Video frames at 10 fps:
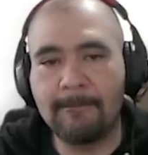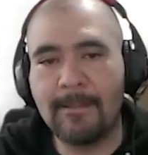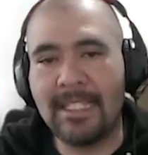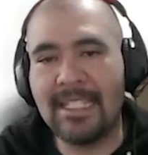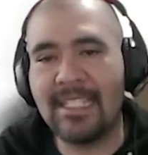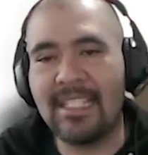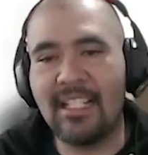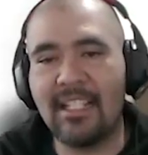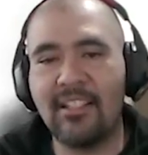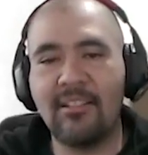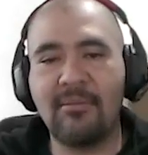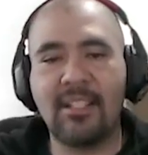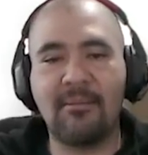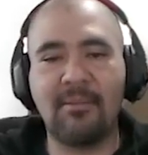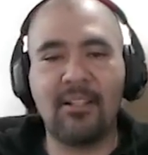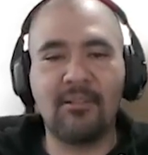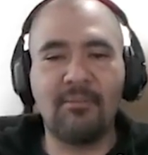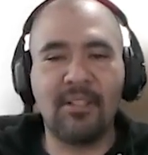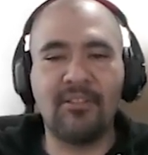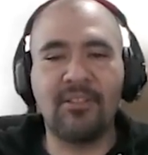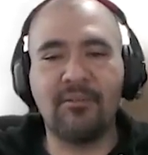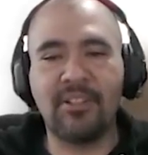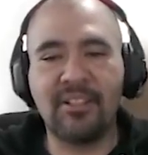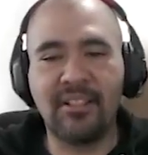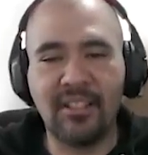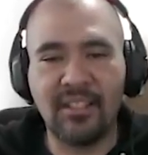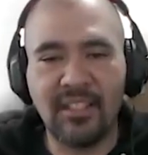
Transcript: Let's see a little bit about my university.